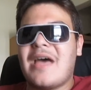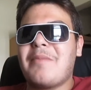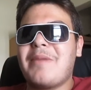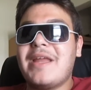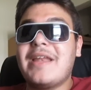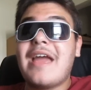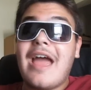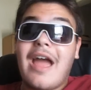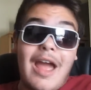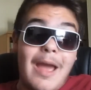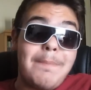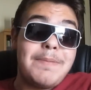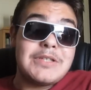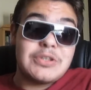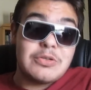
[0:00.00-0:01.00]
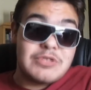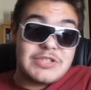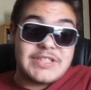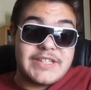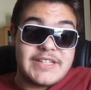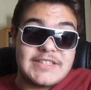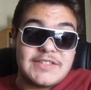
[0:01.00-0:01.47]
I mean, episode
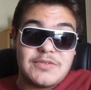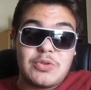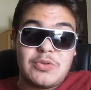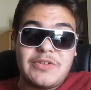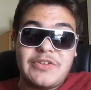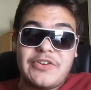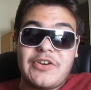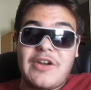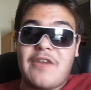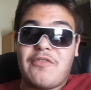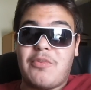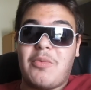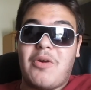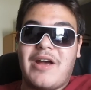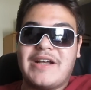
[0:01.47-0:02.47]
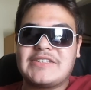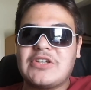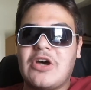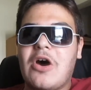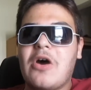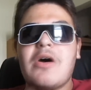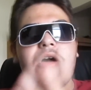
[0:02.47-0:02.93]
6 of Soul Eater Knot, from what I
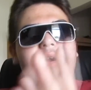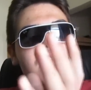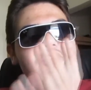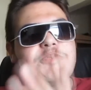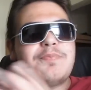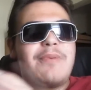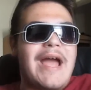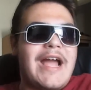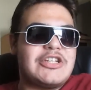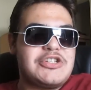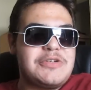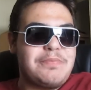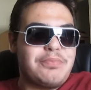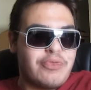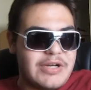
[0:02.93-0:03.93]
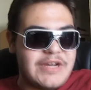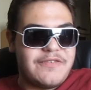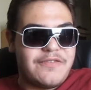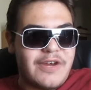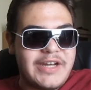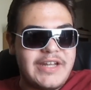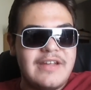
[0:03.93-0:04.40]
saw, was actually pretty
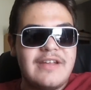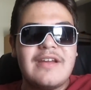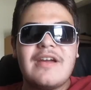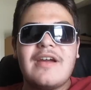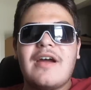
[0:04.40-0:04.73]
funny.